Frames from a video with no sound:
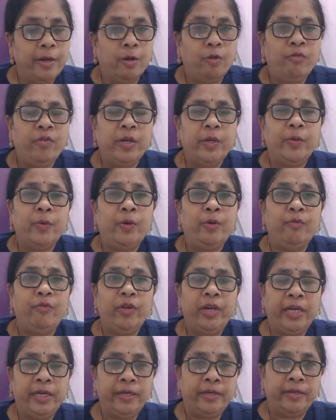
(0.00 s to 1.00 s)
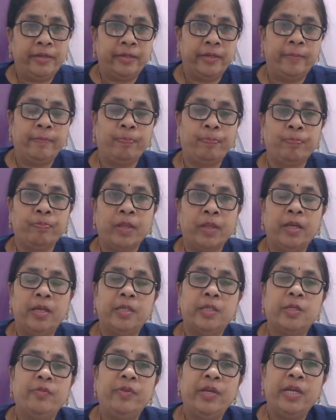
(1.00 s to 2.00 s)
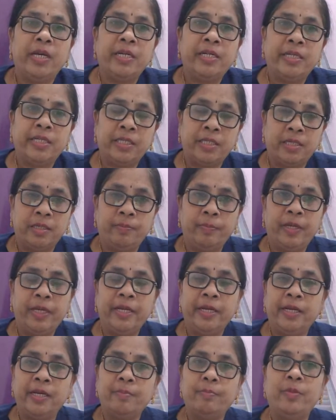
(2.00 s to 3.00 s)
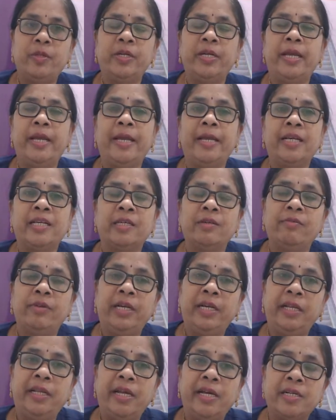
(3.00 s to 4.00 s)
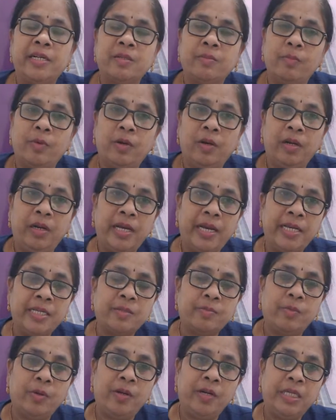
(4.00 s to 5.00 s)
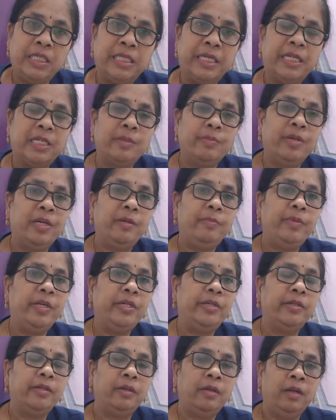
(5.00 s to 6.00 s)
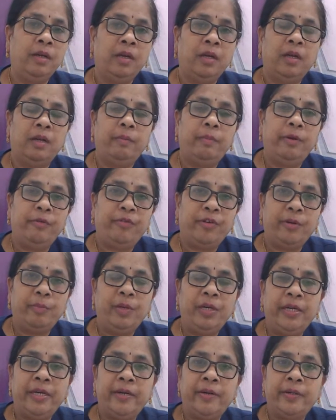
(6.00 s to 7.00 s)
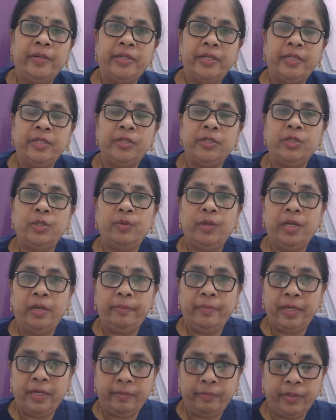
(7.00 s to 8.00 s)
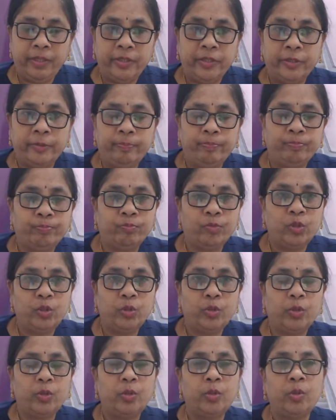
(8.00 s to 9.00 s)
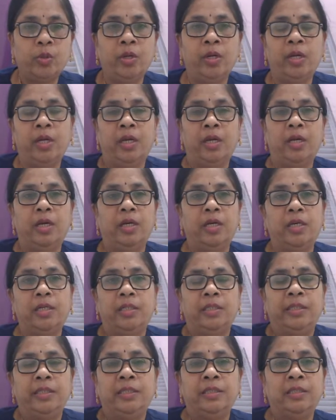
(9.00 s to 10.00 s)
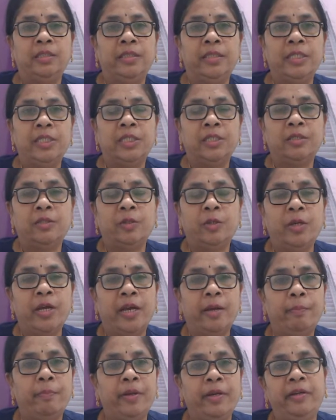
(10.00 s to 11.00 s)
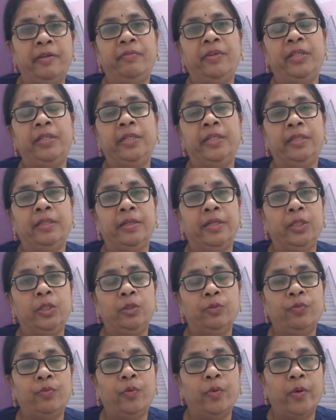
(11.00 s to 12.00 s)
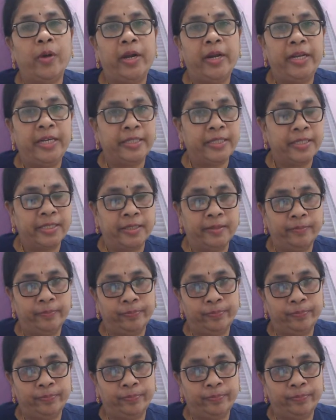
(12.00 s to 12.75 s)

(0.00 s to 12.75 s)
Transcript: But now we don't wait. So we are just picking up the eggs when they are small as 6 millimeter, probably around 10 to 12 millimeter. So this should happen within 3 to 4 days.